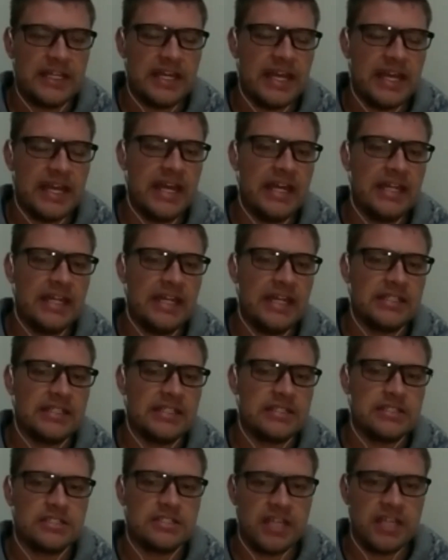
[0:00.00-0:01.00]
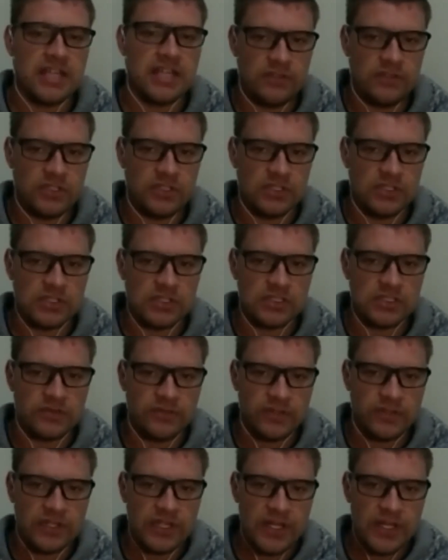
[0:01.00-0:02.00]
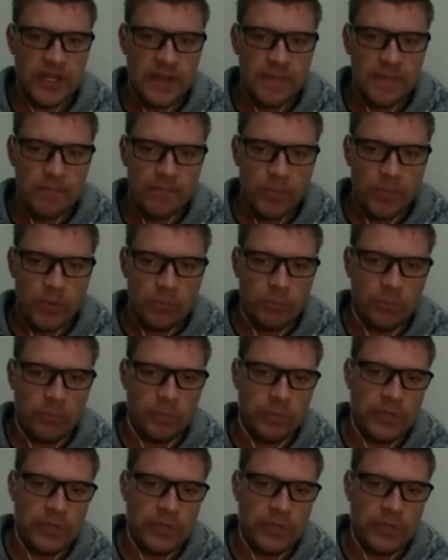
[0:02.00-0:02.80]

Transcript: and save Joseph. But